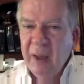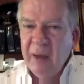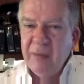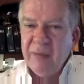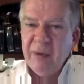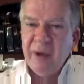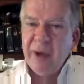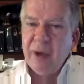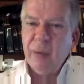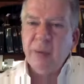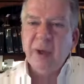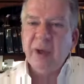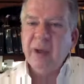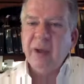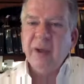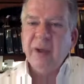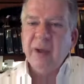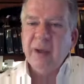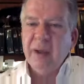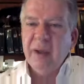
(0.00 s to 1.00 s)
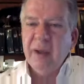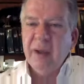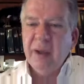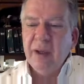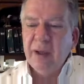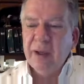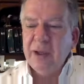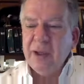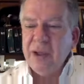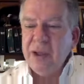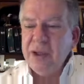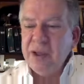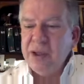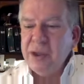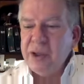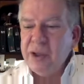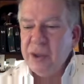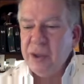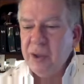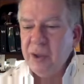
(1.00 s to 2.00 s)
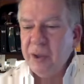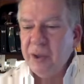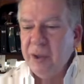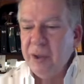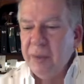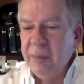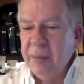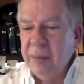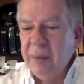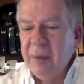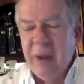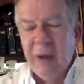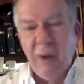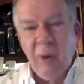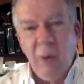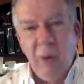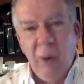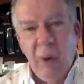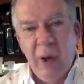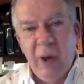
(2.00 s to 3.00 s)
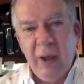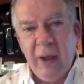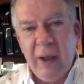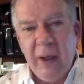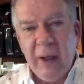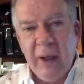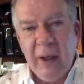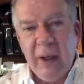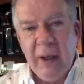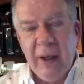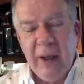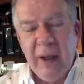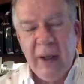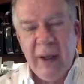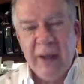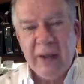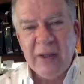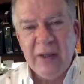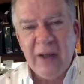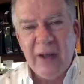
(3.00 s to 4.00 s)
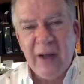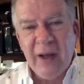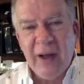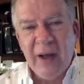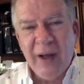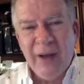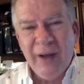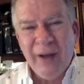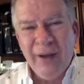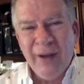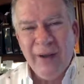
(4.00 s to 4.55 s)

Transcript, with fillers: Very quickly, Jesus showed them why he had to die,